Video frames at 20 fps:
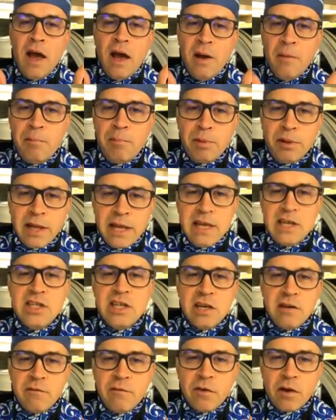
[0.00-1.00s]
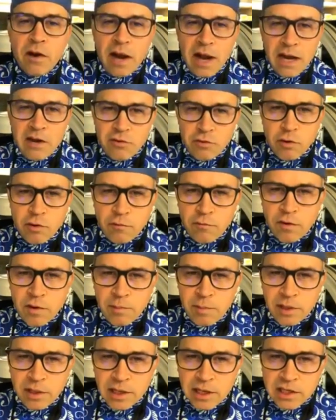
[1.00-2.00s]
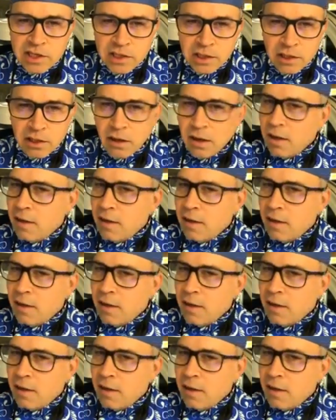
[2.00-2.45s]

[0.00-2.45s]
ablation for atrial fibrillation.